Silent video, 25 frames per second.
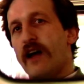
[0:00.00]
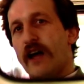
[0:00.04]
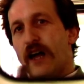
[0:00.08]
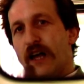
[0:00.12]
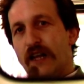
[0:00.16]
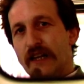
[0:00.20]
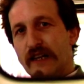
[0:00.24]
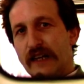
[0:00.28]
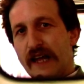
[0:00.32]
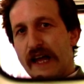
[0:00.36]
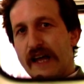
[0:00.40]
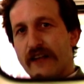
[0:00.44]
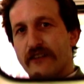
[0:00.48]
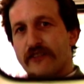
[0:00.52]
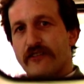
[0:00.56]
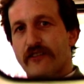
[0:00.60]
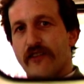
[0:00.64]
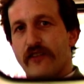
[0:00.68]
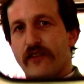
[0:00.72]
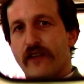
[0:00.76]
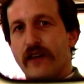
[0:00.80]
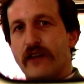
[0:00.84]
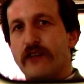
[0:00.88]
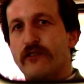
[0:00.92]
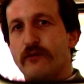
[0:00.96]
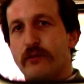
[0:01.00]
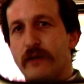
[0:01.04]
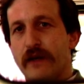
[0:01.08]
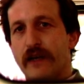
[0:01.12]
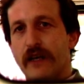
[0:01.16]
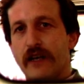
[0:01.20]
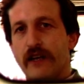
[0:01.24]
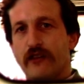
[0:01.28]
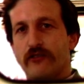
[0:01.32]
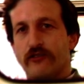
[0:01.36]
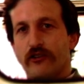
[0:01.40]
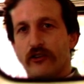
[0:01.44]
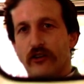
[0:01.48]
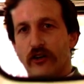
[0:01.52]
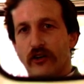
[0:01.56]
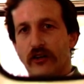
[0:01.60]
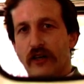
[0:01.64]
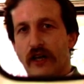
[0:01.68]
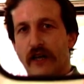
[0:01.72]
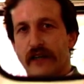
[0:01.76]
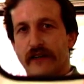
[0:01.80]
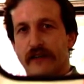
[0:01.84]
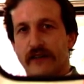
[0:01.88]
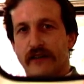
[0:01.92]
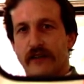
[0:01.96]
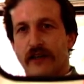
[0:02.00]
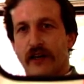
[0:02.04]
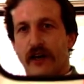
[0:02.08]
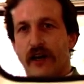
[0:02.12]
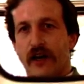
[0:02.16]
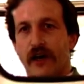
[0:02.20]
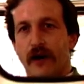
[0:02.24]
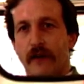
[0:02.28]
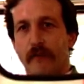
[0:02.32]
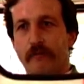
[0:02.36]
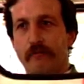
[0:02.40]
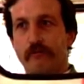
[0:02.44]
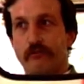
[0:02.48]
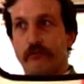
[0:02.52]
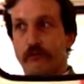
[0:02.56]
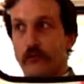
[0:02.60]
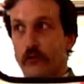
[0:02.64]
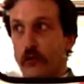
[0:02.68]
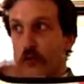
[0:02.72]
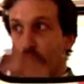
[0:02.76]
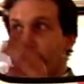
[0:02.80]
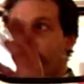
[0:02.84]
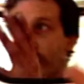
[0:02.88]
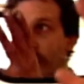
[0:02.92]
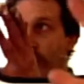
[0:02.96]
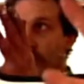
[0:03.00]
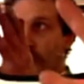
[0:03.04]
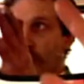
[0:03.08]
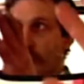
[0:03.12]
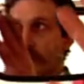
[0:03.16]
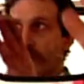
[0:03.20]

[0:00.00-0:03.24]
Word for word: At last the thing's beginning to look like a car. We've got the